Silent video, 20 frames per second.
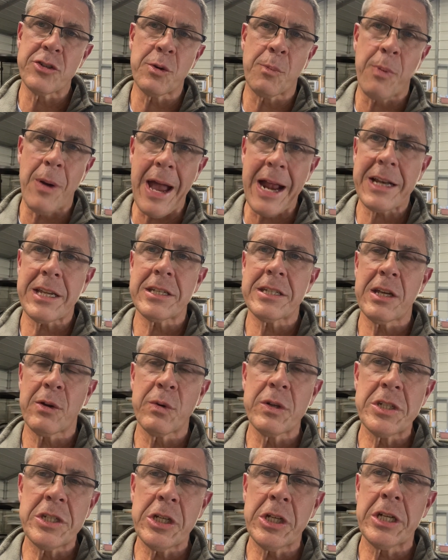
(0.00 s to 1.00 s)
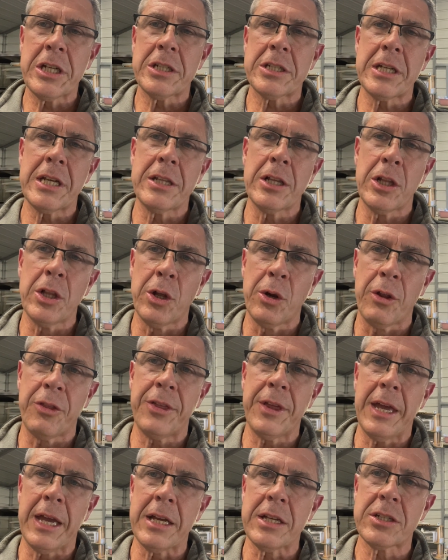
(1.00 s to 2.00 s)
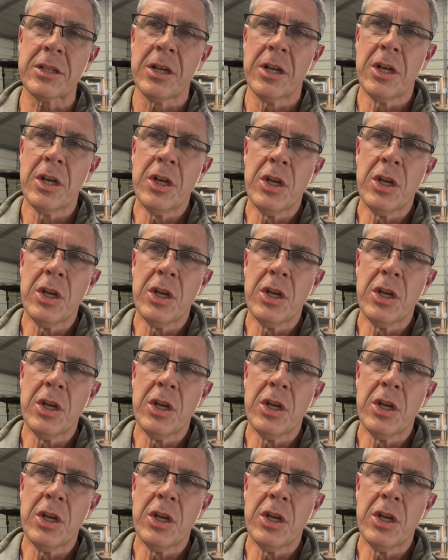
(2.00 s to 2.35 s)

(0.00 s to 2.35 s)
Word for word: You're practicing resiliency in the little things.